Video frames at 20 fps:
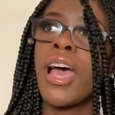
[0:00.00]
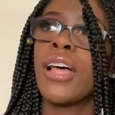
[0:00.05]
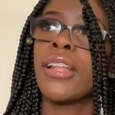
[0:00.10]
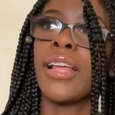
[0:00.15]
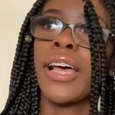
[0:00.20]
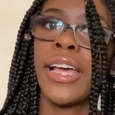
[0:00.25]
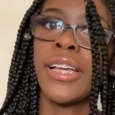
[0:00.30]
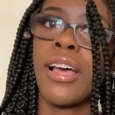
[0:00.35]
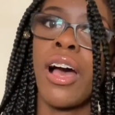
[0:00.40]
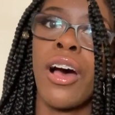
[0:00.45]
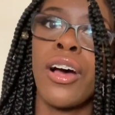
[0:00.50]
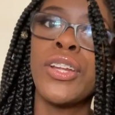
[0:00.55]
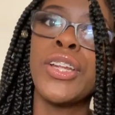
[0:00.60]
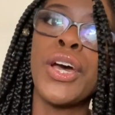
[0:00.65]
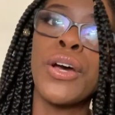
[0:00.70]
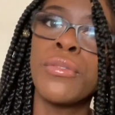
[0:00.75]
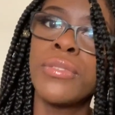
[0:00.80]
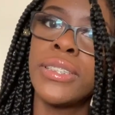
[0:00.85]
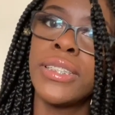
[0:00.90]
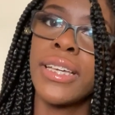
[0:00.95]
Like, y'all
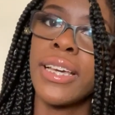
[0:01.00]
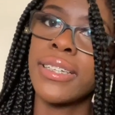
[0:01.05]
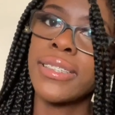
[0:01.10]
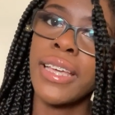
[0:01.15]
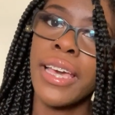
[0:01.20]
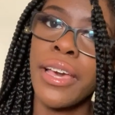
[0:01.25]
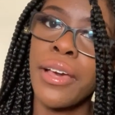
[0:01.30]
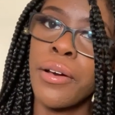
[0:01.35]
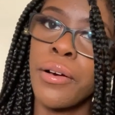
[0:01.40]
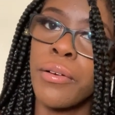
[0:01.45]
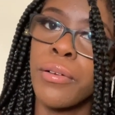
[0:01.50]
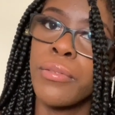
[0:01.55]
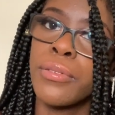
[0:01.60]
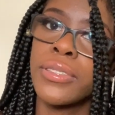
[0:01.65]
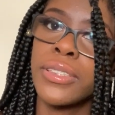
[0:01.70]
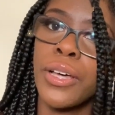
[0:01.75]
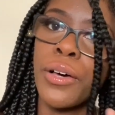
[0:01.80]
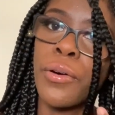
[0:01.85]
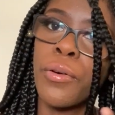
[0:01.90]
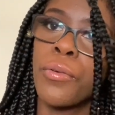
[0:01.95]
nosy as hell.
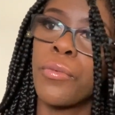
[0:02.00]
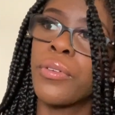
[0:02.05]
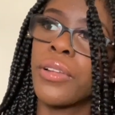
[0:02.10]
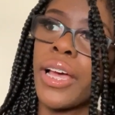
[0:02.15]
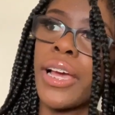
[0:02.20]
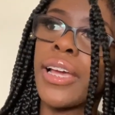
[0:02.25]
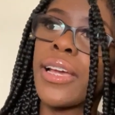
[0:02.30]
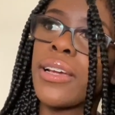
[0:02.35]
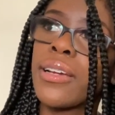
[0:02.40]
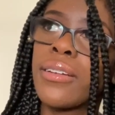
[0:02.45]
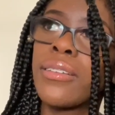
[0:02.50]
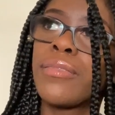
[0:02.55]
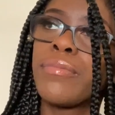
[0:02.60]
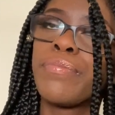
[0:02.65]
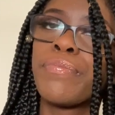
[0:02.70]
So, like,